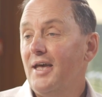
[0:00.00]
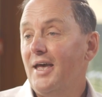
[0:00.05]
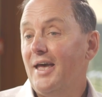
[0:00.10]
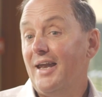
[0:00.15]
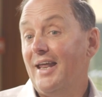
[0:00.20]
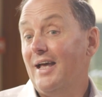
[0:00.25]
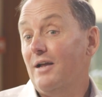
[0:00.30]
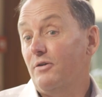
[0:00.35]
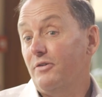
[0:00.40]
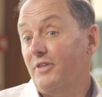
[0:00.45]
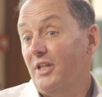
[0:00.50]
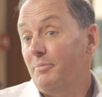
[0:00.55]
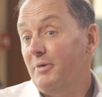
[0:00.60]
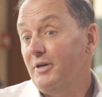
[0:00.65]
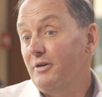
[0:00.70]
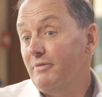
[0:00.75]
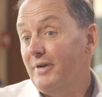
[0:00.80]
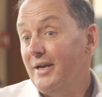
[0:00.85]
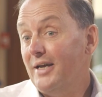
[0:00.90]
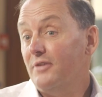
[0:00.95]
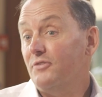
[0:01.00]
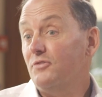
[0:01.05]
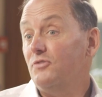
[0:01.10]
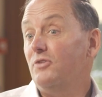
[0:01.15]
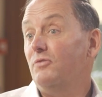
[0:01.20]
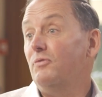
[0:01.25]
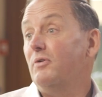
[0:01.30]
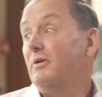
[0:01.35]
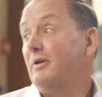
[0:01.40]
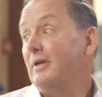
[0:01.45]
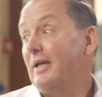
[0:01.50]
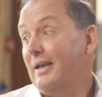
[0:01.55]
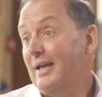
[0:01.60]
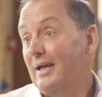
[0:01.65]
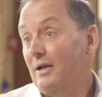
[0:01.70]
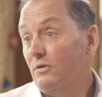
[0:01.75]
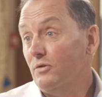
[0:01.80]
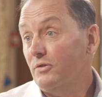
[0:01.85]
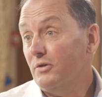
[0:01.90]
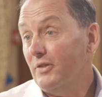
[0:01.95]
and how long they've been around, and
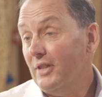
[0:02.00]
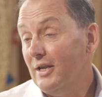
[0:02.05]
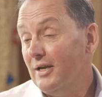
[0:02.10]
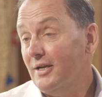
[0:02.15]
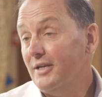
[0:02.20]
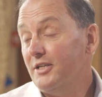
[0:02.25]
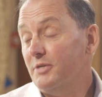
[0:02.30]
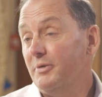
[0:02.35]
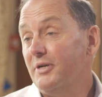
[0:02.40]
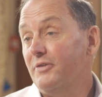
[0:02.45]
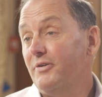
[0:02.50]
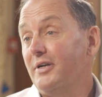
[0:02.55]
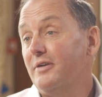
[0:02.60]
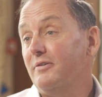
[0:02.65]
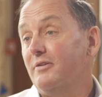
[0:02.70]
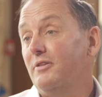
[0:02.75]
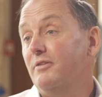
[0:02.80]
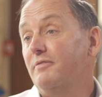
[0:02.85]
how long are they likely to be around in